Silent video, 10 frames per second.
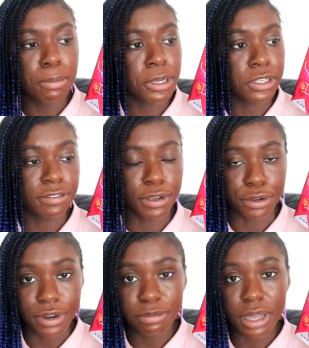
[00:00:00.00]
because of her
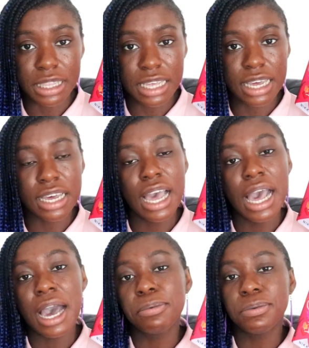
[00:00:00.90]
grandmother,
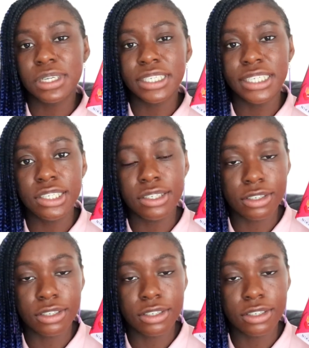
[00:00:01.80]
and when one day she